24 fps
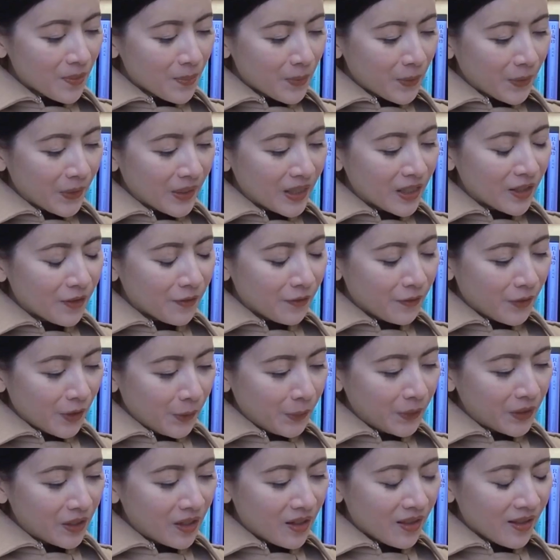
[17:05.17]
points
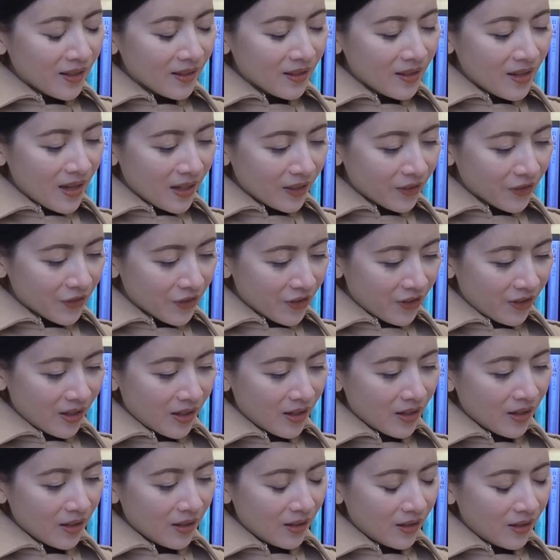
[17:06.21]
fewer than
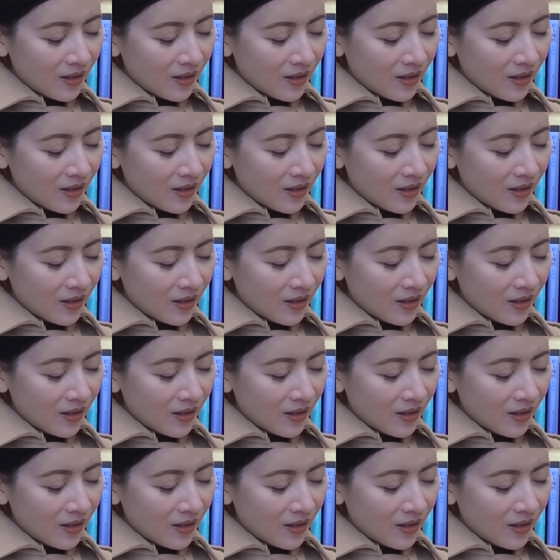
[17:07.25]
yesterday?